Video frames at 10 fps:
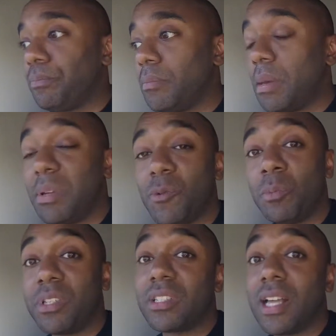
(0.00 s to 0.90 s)
maybe it
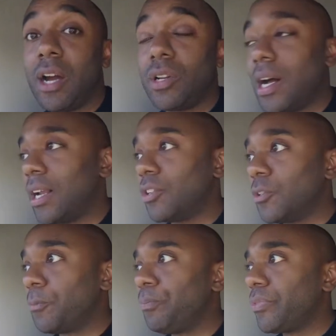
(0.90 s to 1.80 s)
won't be as loud, I don't
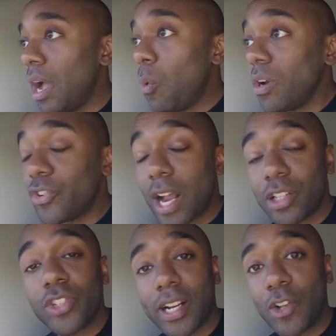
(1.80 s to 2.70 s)
know. I wanted to
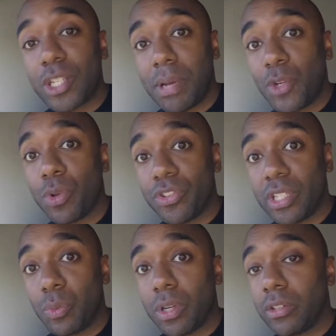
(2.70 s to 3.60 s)
actually check out some
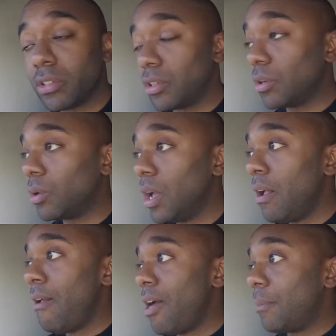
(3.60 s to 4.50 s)
H1Z1, so
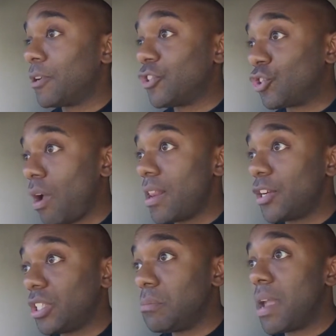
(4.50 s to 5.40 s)
I'm going to try and
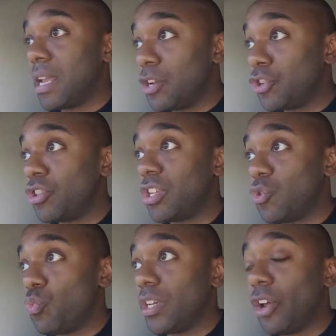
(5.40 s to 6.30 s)
actually make it into the
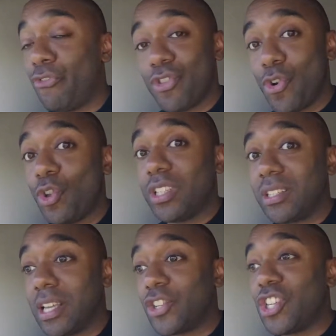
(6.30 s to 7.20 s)
arena for the early
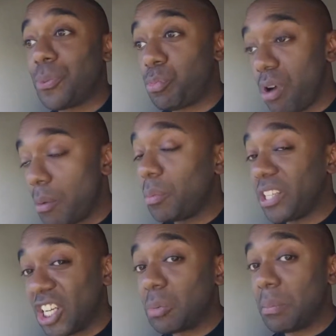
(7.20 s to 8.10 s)
session. It's
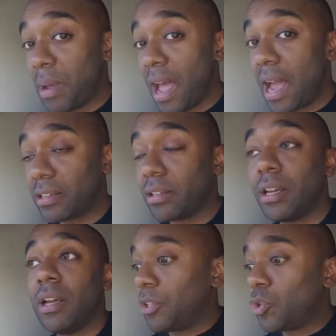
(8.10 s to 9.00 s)
probably going to be packed.
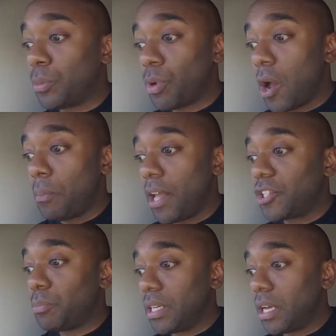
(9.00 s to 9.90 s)
I'm going to go to
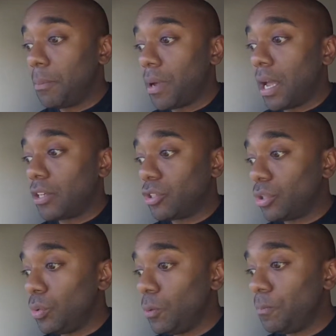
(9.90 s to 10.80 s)
Brownman's meetup at
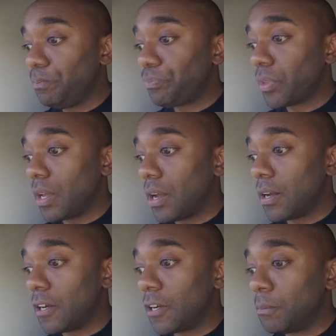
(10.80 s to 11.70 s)
2
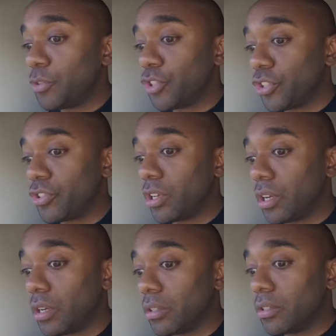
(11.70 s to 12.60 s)
and just
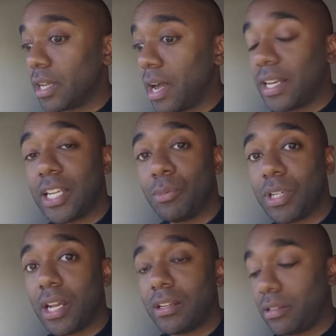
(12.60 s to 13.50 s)
say hi to him
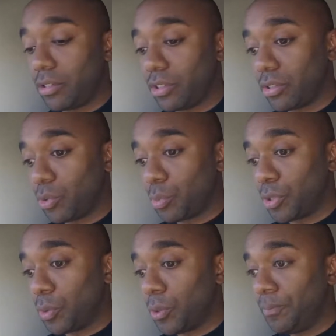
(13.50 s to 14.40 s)
again because it's just super
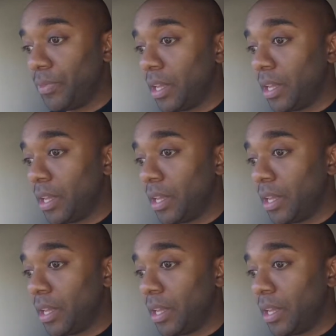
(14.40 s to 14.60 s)
cool.